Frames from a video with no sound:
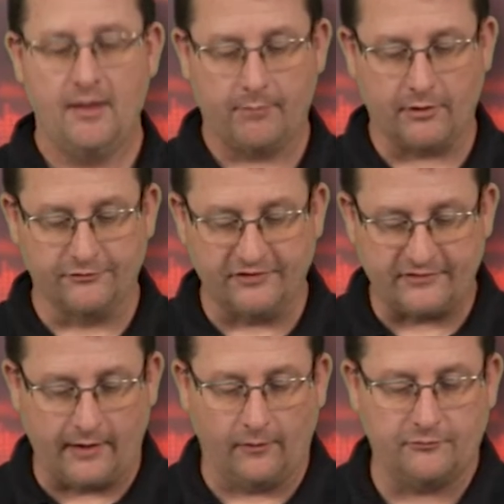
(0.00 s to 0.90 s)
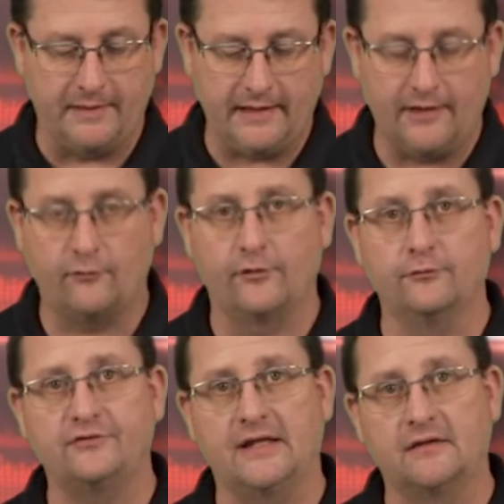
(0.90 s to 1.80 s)
Because this air is being
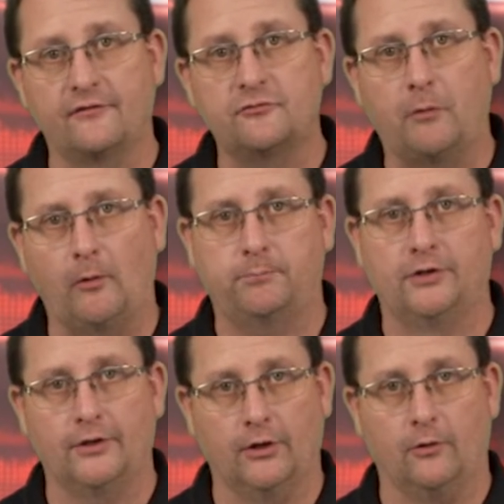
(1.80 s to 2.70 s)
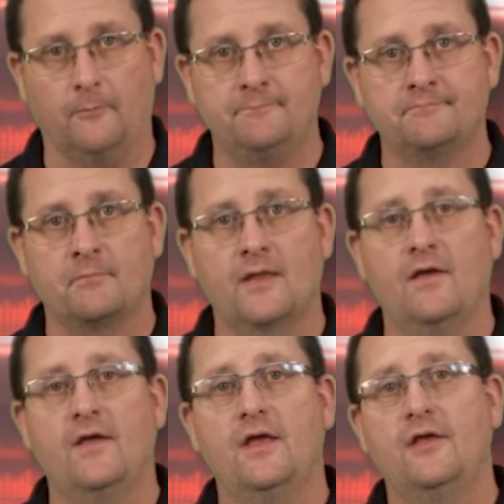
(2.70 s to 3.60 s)
introduced into the spark plug hole.
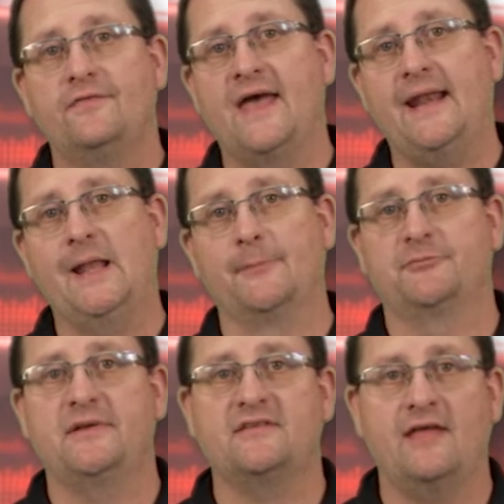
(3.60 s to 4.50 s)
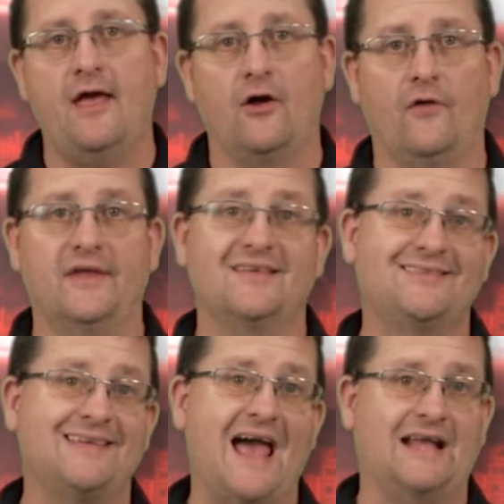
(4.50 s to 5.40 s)
That helps me tell
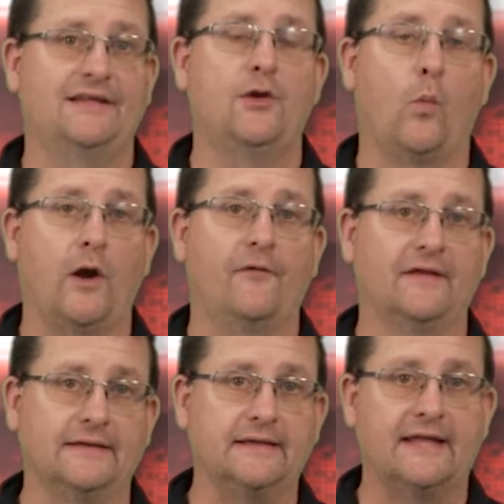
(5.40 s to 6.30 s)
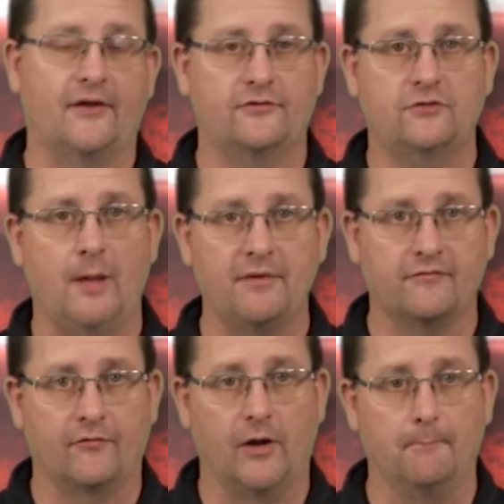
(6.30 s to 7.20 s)
exactly where the leak down is coming
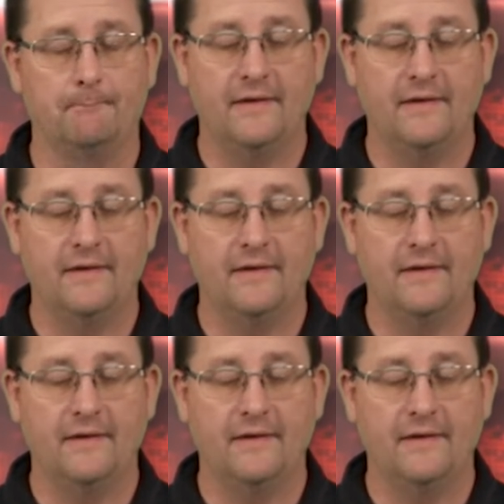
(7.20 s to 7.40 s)
from.